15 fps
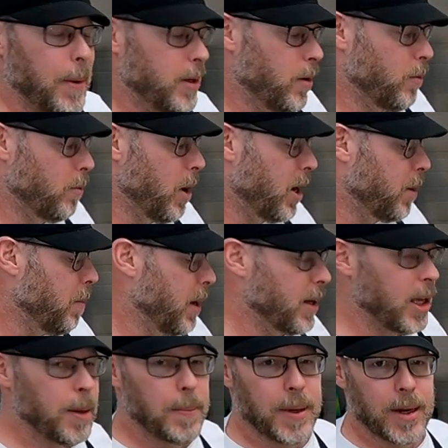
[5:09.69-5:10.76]
I don't
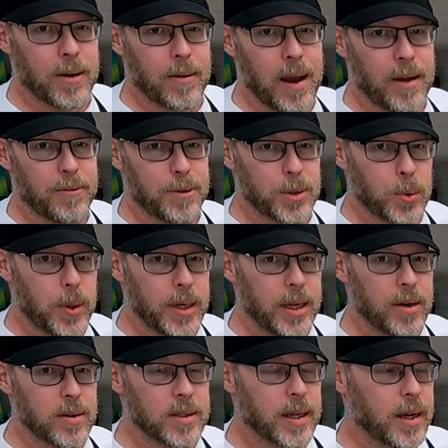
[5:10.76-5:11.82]
recommend keeping it around for 20
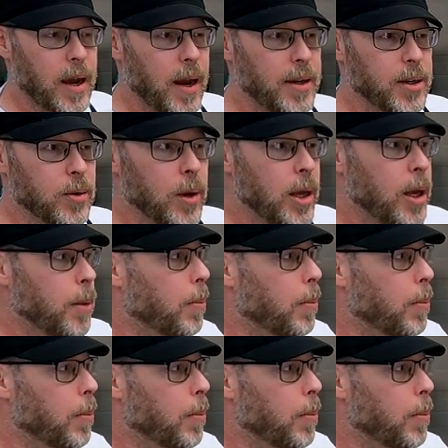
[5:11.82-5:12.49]
years like I do.